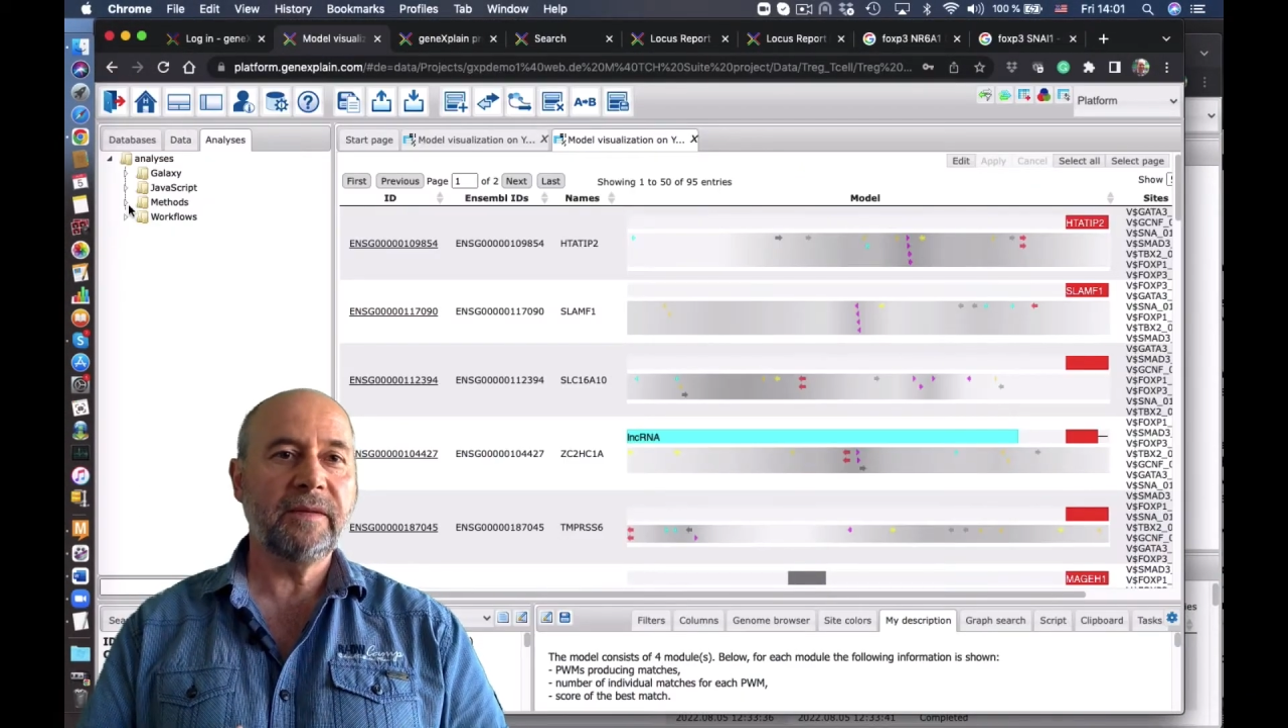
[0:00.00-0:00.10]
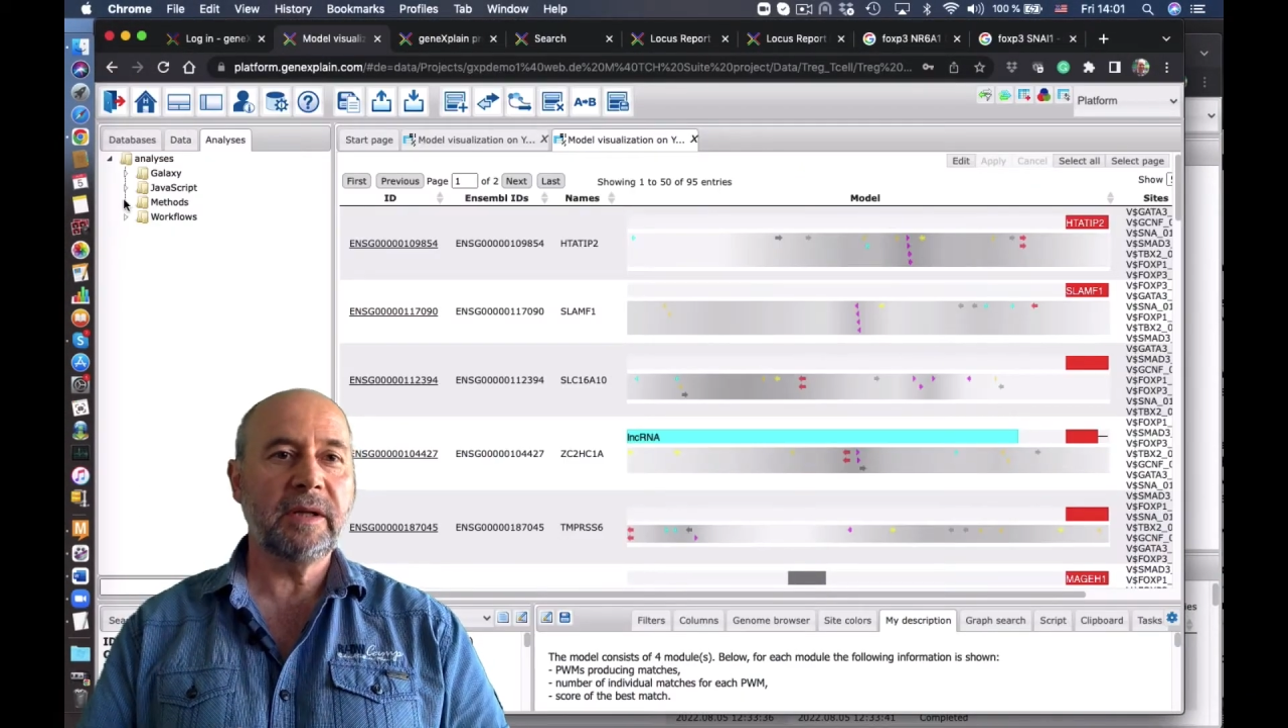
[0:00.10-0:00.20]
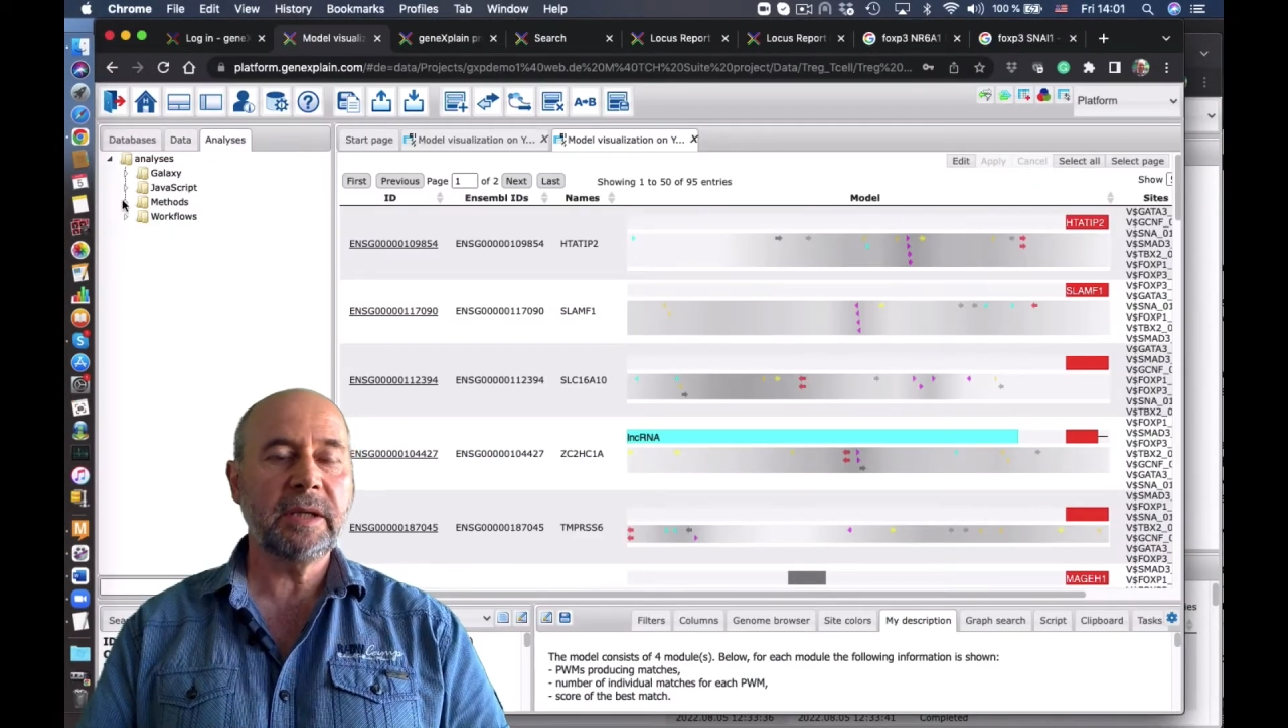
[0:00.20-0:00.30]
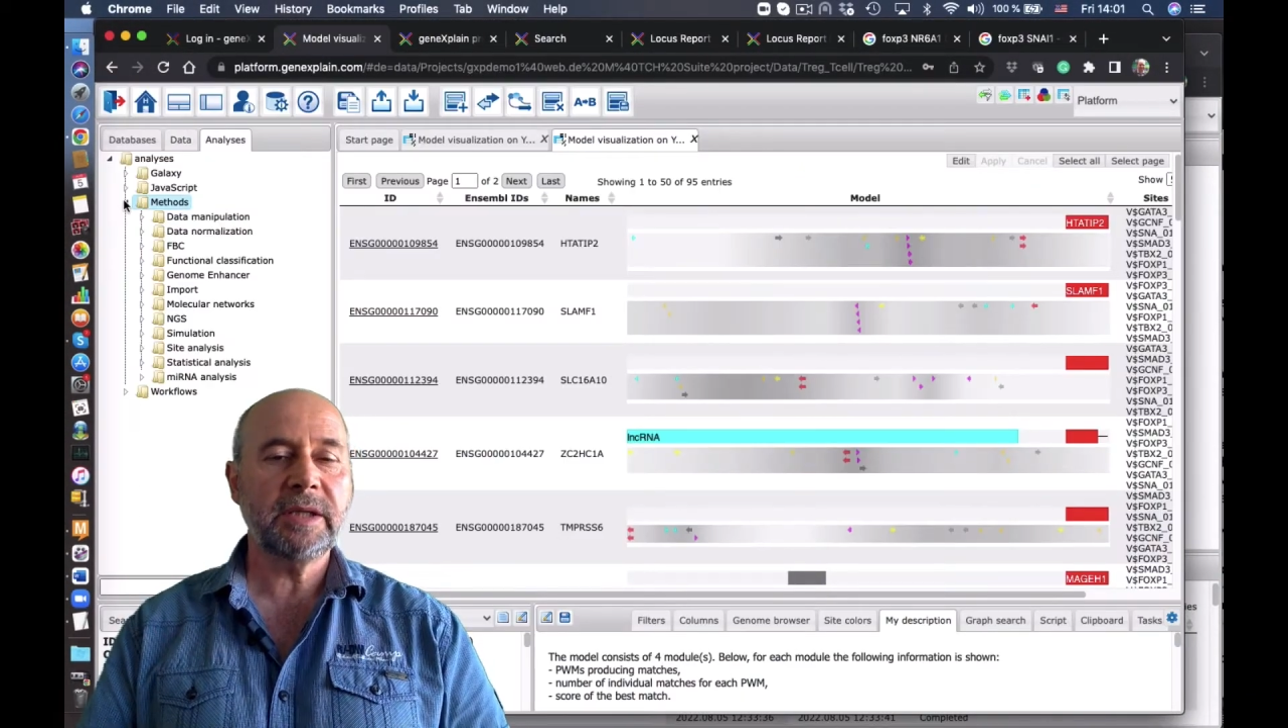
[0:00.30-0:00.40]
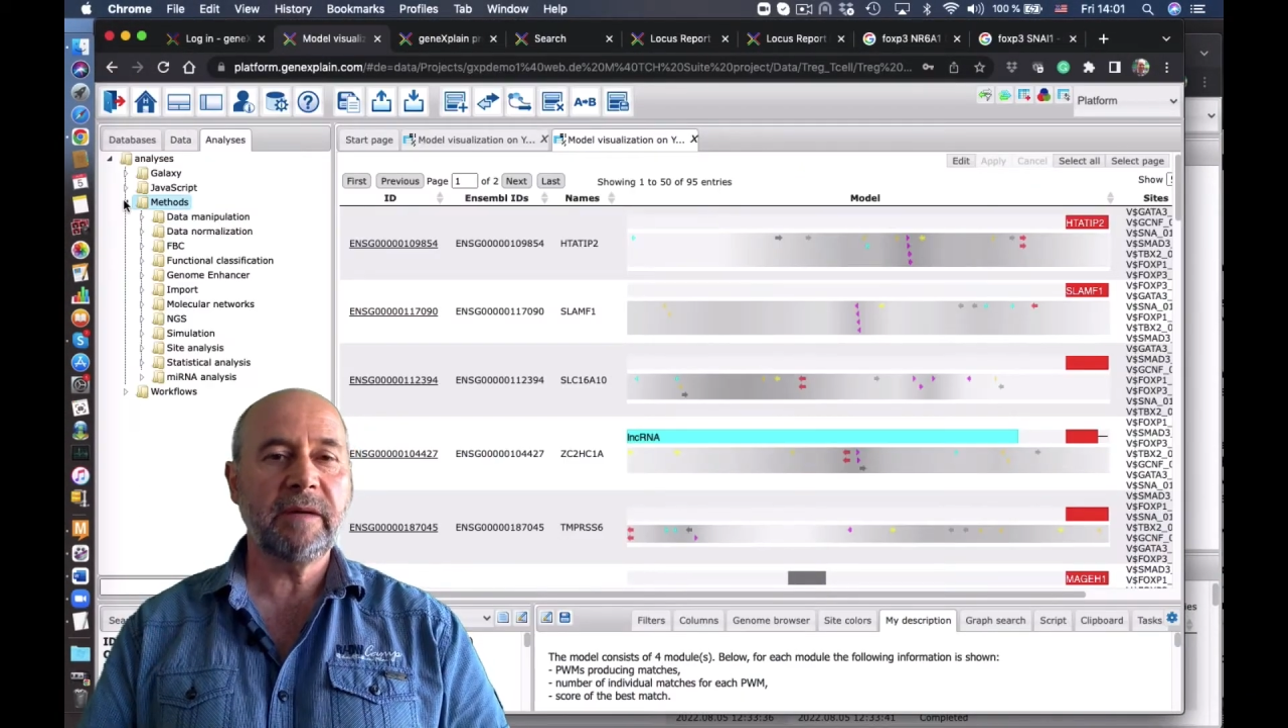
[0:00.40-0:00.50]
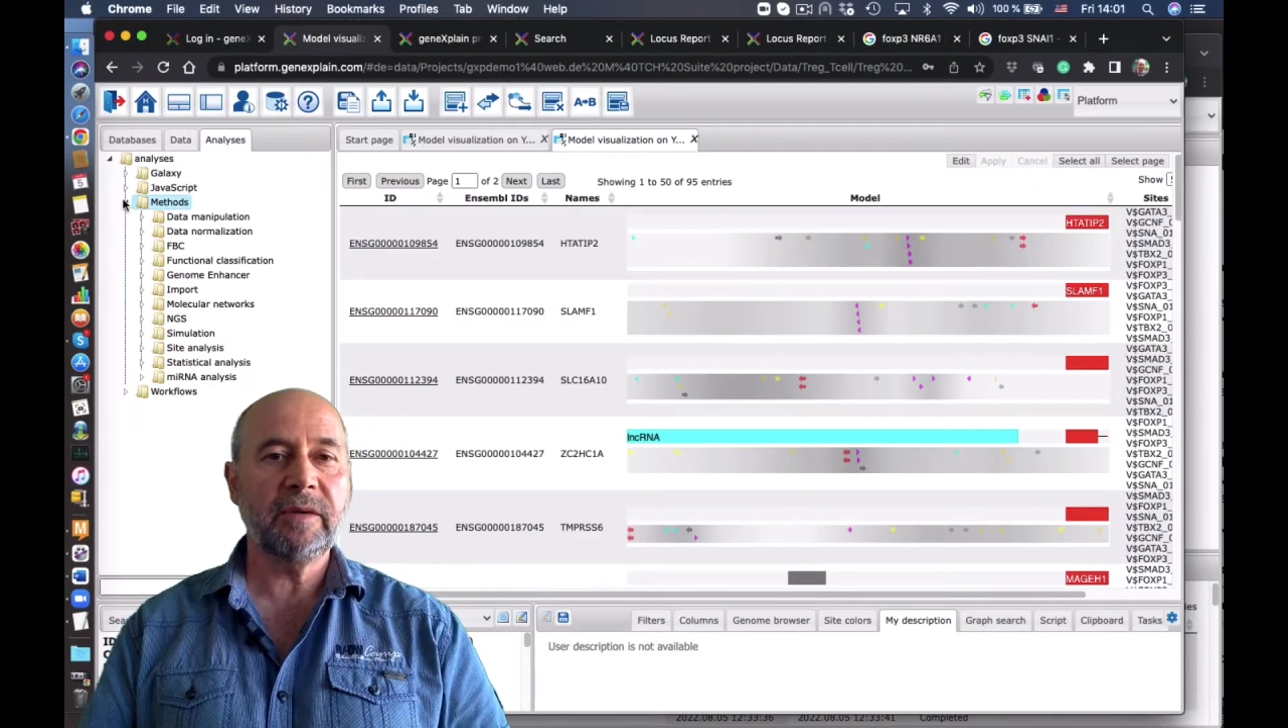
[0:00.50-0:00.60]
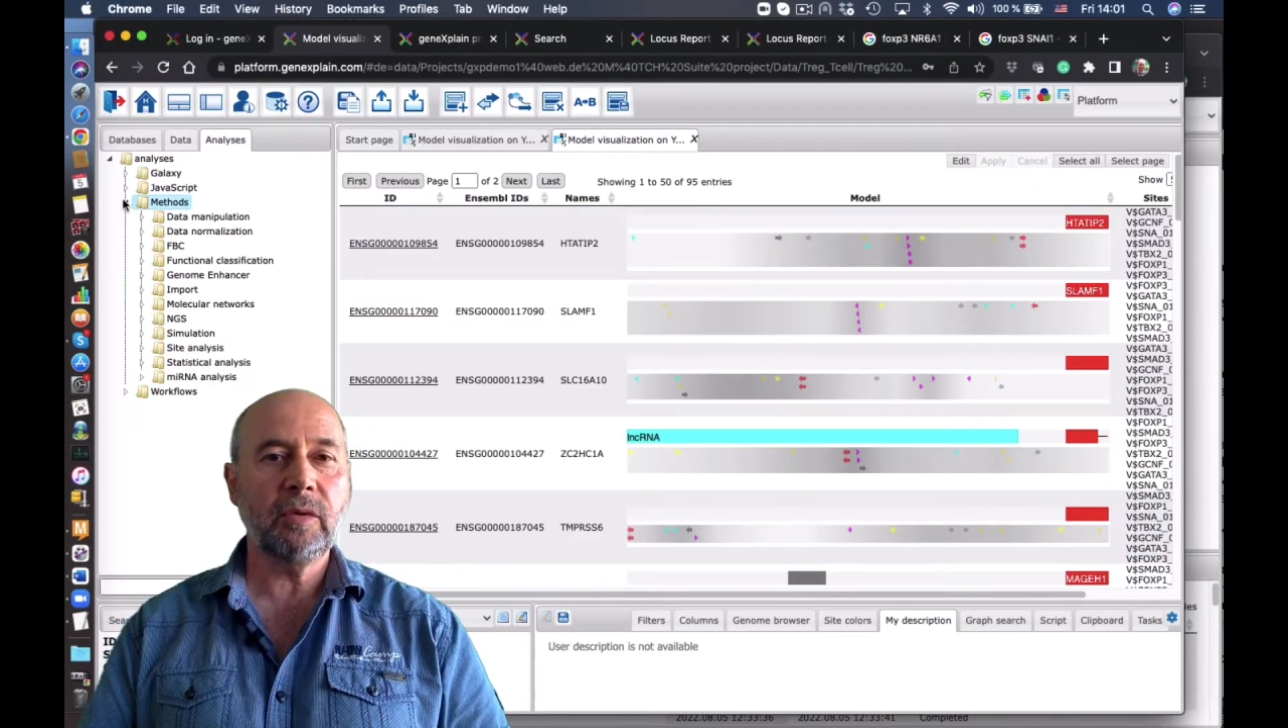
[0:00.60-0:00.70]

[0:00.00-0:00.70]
let's have a